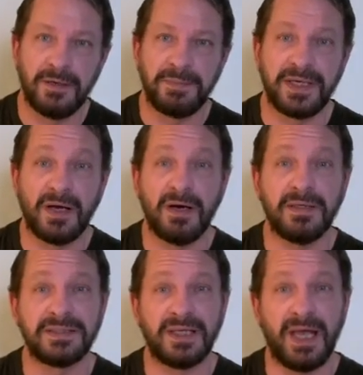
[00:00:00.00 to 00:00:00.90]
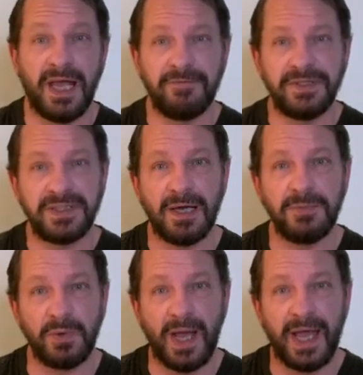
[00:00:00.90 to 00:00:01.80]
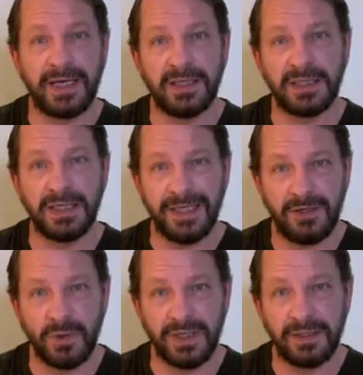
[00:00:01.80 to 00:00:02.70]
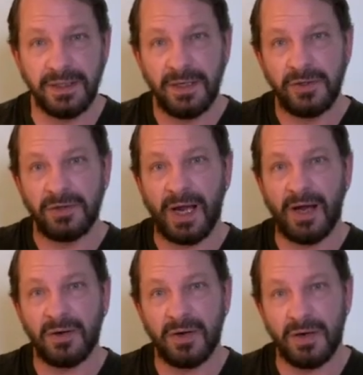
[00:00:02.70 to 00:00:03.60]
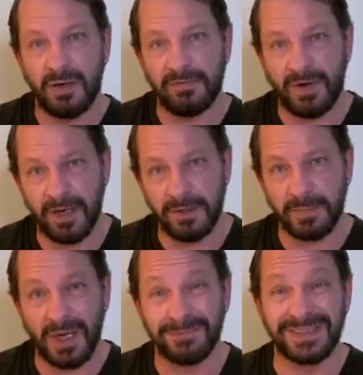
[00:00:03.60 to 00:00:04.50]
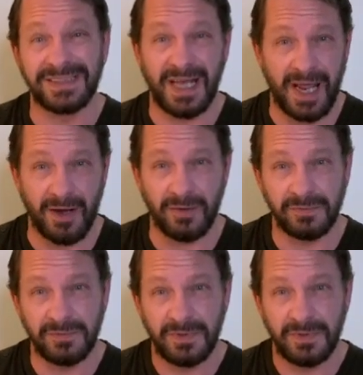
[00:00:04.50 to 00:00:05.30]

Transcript: Because every time you add liquid, your alcohol volume comes down.